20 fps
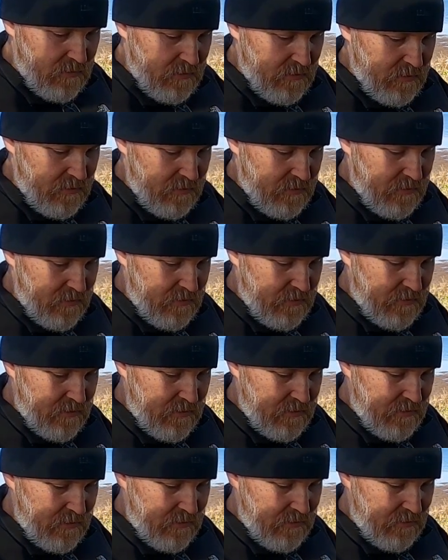
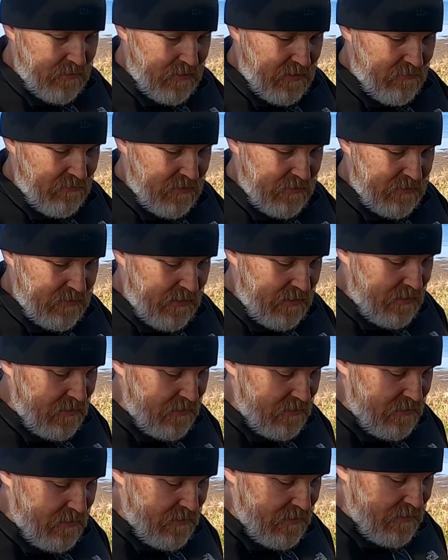and give it a
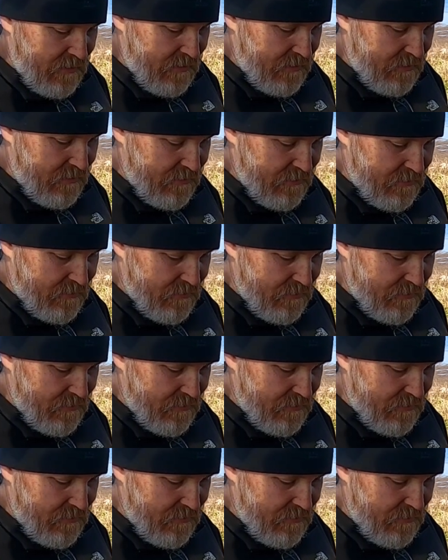second let it